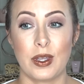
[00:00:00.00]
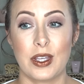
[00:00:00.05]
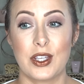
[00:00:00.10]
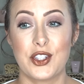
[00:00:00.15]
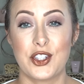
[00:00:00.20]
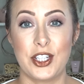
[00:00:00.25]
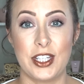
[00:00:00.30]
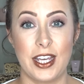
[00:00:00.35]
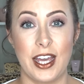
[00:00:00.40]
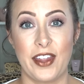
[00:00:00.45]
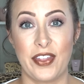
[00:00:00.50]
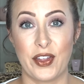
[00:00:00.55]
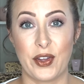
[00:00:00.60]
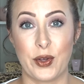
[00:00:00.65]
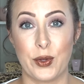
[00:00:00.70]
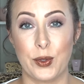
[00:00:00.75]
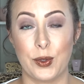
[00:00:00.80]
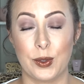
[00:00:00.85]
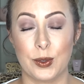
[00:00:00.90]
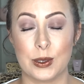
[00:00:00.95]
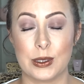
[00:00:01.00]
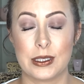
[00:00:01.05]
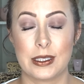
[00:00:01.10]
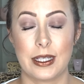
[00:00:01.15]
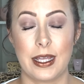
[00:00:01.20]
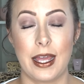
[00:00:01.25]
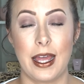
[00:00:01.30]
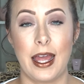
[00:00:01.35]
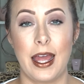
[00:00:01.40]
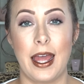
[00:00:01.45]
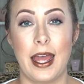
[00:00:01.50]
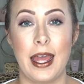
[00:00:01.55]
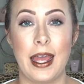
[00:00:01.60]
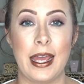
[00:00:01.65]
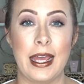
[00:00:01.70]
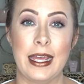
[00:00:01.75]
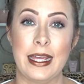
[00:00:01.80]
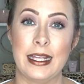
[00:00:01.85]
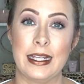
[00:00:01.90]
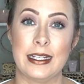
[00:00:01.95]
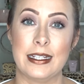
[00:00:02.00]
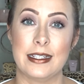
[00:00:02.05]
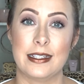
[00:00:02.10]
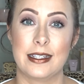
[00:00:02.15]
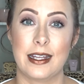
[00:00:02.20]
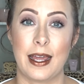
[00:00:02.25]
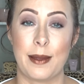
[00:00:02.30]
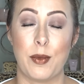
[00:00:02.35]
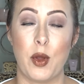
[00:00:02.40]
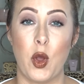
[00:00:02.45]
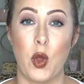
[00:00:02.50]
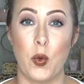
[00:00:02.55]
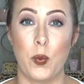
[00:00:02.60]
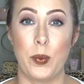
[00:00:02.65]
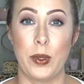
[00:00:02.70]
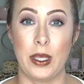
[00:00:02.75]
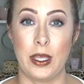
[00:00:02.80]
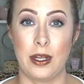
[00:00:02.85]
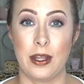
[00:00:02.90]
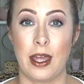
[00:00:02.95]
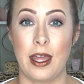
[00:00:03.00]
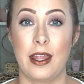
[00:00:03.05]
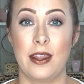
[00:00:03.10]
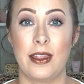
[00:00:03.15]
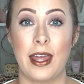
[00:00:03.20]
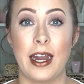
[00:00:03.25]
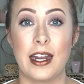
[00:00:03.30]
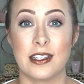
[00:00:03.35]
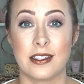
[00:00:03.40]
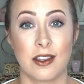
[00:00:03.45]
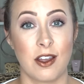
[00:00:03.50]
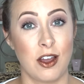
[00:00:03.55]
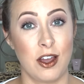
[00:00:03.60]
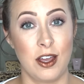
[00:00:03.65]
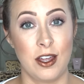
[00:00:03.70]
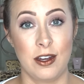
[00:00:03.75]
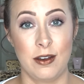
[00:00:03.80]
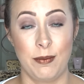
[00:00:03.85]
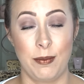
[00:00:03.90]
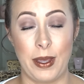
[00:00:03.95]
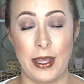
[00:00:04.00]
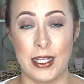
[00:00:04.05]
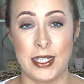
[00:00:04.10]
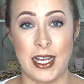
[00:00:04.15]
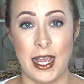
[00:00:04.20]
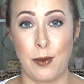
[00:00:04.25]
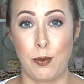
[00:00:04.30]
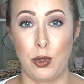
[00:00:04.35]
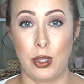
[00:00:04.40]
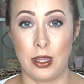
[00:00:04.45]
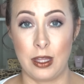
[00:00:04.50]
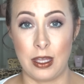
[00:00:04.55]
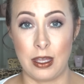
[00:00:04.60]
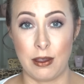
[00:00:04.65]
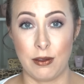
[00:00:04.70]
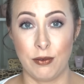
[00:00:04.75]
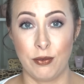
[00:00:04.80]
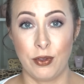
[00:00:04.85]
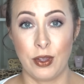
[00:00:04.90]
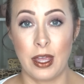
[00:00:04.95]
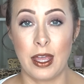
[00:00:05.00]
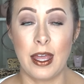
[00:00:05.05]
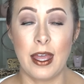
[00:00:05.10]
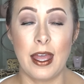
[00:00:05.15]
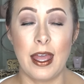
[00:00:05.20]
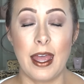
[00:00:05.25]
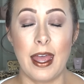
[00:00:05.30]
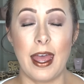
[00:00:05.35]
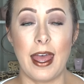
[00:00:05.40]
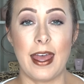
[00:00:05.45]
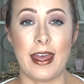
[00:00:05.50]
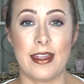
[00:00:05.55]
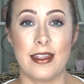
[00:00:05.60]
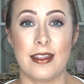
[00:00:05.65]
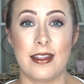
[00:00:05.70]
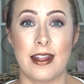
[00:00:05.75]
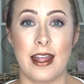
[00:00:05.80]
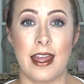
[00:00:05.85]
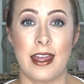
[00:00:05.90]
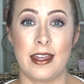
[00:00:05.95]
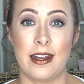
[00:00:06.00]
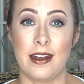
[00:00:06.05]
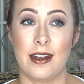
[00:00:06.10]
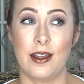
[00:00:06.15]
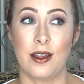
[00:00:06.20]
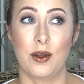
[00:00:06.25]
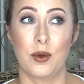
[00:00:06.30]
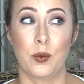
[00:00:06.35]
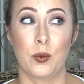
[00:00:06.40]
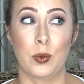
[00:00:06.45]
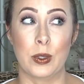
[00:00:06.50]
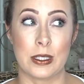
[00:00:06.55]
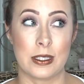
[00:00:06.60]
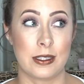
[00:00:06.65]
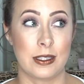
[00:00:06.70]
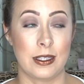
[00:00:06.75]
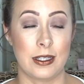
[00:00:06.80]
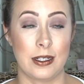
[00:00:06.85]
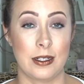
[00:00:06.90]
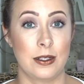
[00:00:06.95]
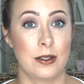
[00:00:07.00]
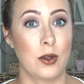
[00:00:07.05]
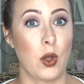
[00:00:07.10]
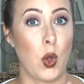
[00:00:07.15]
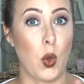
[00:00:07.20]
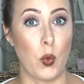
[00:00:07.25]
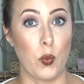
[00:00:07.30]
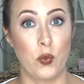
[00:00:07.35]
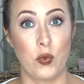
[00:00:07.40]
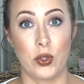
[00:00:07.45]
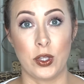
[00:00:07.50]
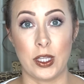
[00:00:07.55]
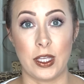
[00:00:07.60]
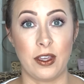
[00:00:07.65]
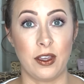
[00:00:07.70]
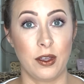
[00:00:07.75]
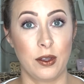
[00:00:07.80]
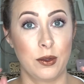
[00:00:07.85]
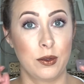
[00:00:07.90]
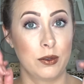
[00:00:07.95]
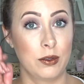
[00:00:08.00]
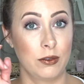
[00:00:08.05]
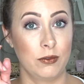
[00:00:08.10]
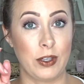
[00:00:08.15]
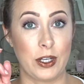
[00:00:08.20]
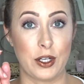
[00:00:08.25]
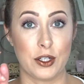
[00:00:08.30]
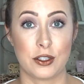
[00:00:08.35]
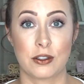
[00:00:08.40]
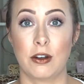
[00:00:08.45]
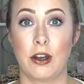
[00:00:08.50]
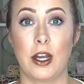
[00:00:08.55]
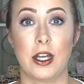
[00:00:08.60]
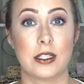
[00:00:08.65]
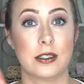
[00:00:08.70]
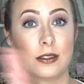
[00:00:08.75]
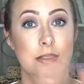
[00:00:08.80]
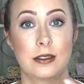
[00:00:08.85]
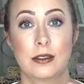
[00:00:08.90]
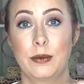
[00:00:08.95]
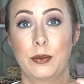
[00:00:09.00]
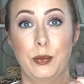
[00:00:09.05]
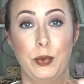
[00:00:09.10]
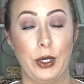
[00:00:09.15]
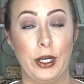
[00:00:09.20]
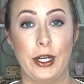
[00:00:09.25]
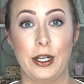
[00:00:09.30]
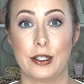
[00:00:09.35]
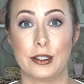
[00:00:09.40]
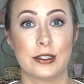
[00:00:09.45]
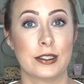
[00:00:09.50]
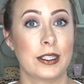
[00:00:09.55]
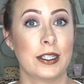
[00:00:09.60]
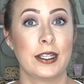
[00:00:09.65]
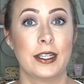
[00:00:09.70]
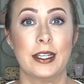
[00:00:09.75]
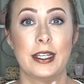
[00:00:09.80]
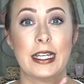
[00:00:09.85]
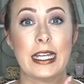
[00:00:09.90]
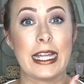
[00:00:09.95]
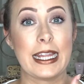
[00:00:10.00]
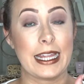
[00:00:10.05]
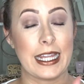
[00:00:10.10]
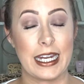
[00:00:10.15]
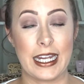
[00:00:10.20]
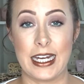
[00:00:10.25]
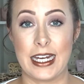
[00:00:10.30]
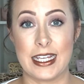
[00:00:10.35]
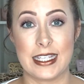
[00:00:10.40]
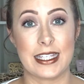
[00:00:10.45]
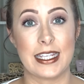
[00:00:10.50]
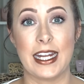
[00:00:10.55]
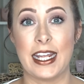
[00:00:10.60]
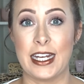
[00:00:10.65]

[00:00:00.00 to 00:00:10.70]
She got the cold, and I'm hoping that that is gone by the time we leave. And then Wilson, hopefully, fingers crossed, prayers, that he doesn't